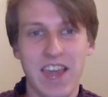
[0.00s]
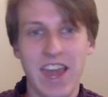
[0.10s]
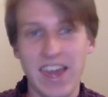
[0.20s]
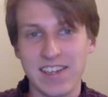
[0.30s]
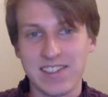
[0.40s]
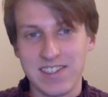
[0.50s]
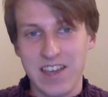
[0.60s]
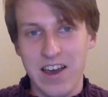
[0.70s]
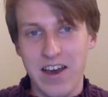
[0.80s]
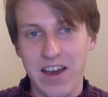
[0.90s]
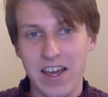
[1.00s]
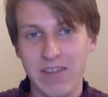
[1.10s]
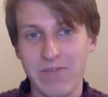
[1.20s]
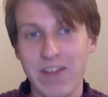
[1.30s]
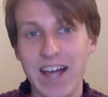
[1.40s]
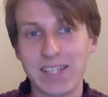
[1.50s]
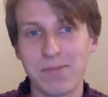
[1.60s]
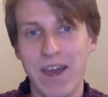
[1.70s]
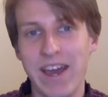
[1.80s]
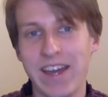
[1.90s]
Ace in a
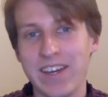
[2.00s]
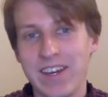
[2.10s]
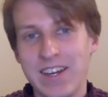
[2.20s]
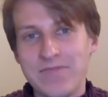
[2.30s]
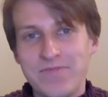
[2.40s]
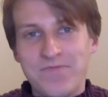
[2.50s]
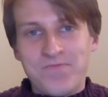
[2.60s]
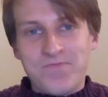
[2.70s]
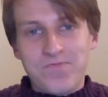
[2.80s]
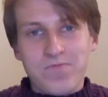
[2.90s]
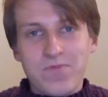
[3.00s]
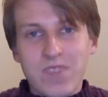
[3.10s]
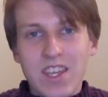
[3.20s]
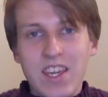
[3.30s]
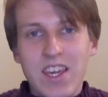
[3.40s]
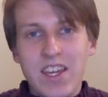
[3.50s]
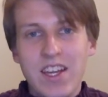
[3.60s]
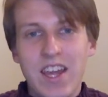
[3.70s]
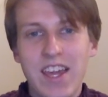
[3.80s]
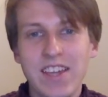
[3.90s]
flashback, and
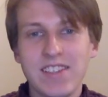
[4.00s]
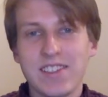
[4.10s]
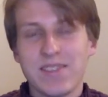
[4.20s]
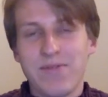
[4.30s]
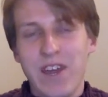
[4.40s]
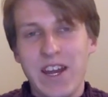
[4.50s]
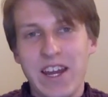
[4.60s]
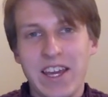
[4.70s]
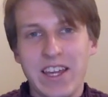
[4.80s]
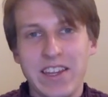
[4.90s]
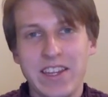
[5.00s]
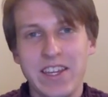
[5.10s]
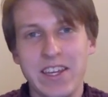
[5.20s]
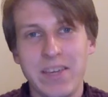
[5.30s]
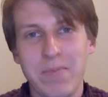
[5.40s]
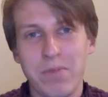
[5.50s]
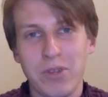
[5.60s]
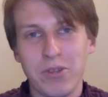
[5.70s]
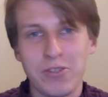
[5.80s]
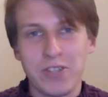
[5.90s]
Ace is fighting the
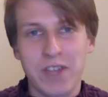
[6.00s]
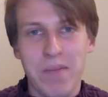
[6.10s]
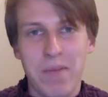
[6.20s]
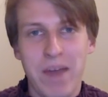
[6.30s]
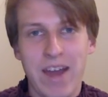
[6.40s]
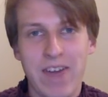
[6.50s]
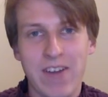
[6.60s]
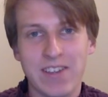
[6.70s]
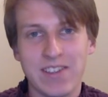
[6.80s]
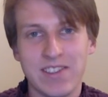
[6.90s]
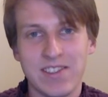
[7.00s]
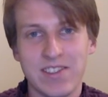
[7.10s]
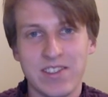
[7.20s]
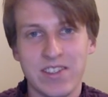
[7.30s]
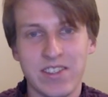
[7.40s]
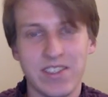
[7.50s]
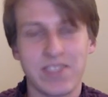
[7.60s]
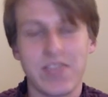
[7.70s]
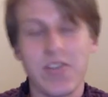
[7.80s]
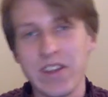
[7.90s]
Blue Jam Pirates. This is
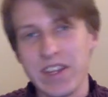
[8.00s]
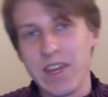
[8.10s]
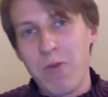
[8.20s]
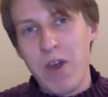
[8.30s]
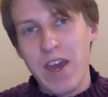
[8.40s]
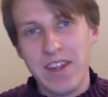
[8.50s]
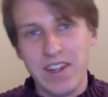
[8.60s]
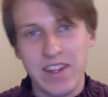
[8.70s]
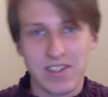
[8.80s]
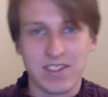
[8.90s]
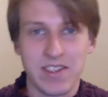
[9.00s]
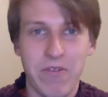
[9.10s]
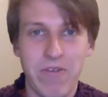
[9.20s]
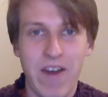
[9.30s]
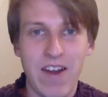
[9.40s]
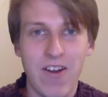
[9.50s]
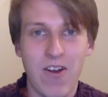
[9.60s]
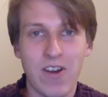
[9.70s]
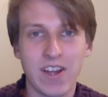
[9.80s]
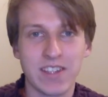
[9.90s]
currently when there's a fire
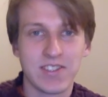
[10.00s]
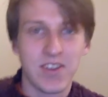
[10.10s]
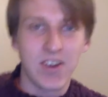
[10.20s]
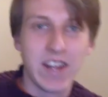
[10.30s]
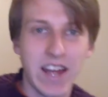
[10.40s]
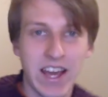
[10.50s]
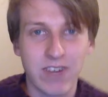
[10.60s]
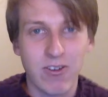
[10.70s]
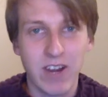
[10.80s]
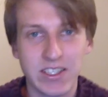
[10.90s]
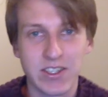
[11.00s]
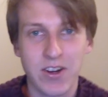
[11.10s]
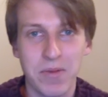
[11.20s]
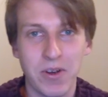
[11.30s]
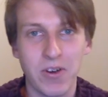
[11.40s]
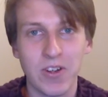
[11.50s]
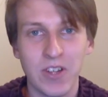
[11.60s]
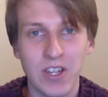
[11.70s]
already started at Gray Terminal,